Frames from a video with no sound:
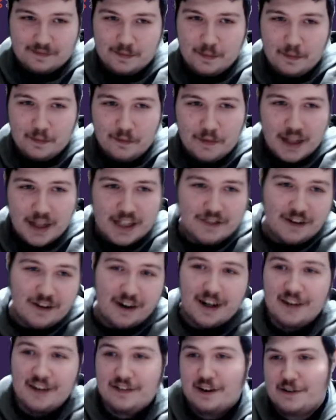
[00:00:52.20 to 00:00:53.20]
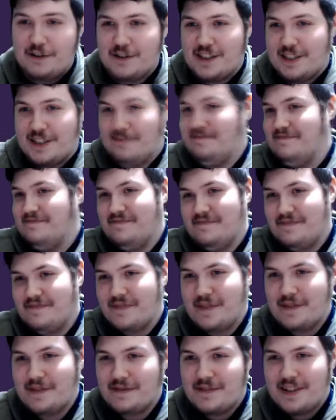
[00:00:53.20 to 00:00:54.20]
It's very difficult to
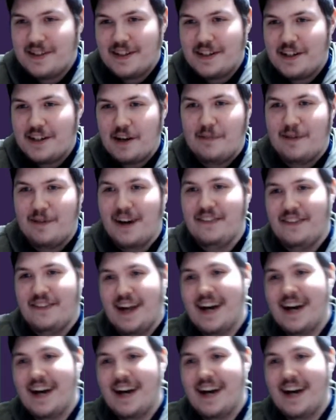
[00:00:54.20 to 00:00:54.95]
comprehend that.